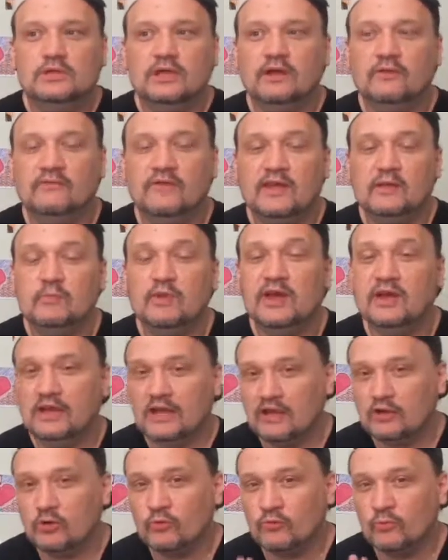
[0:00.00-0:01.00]
everything, but I
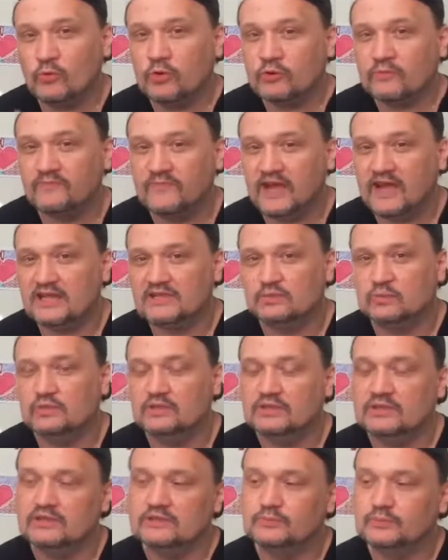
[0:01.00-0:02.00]
gotta go real fast
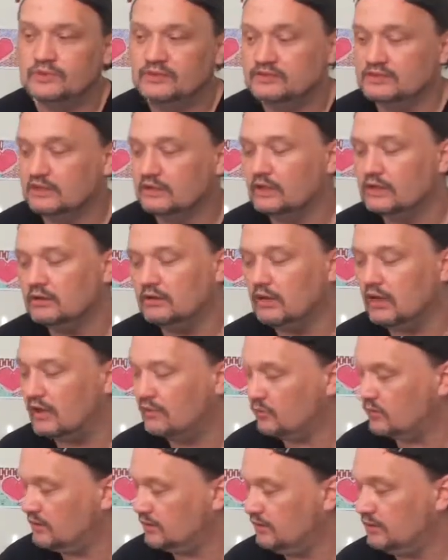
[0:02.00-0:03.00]
with this because I got a
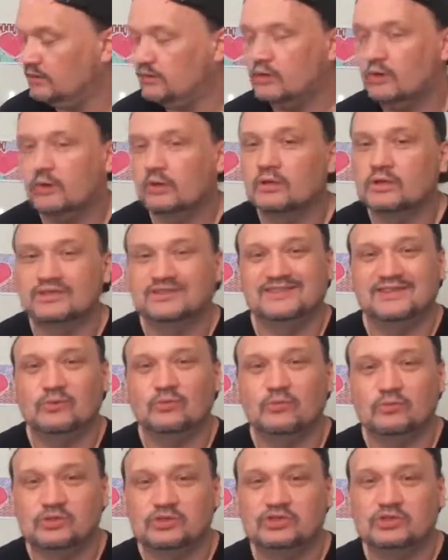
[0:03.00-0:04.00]
lot right here, because I
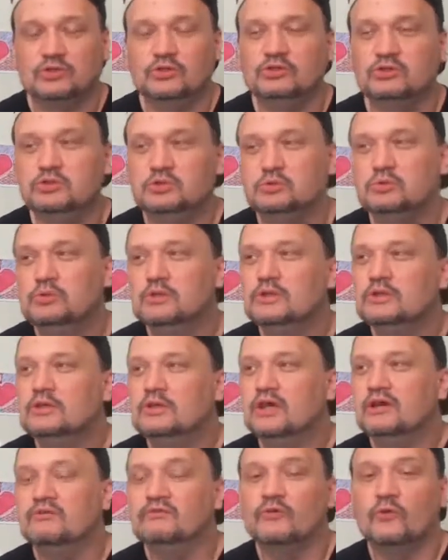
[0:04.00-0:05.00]
want to show you
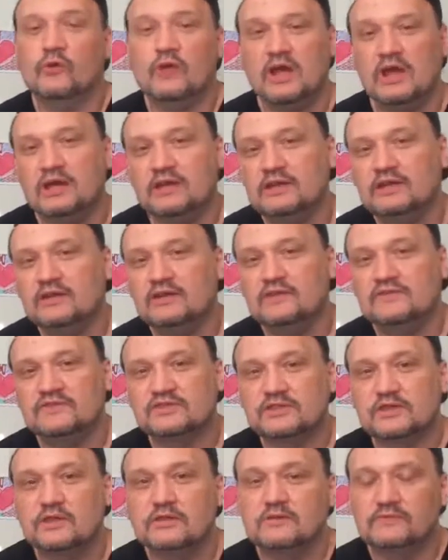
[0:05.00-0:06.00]
a variety of
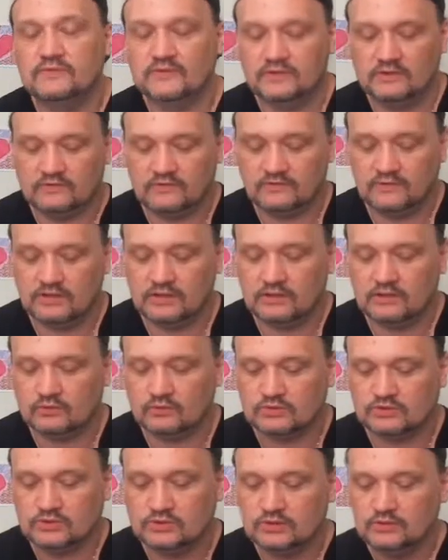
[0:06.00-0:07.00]
stuff and everything
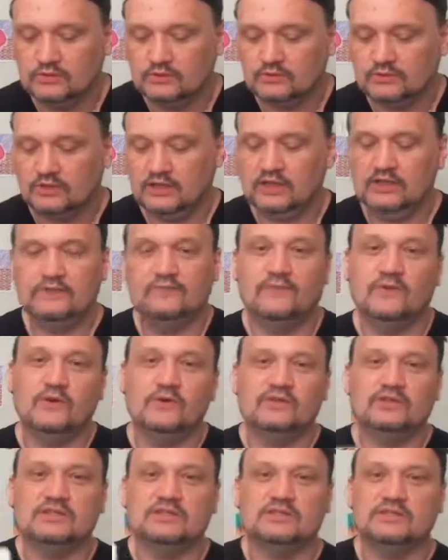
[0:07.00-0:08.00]
else. Okay,
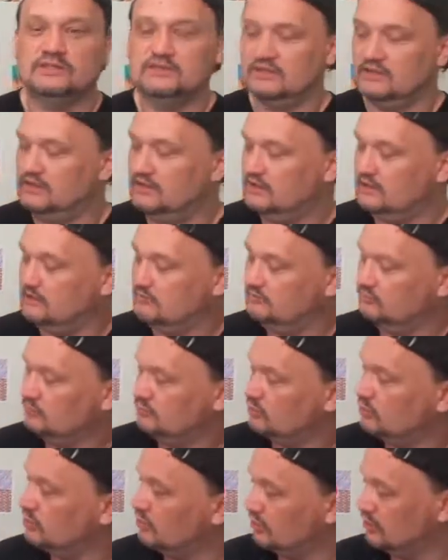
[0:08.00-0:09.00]
first is a
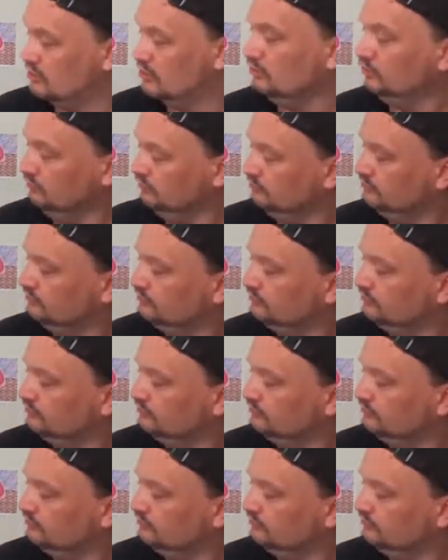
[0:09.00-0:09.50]
girl.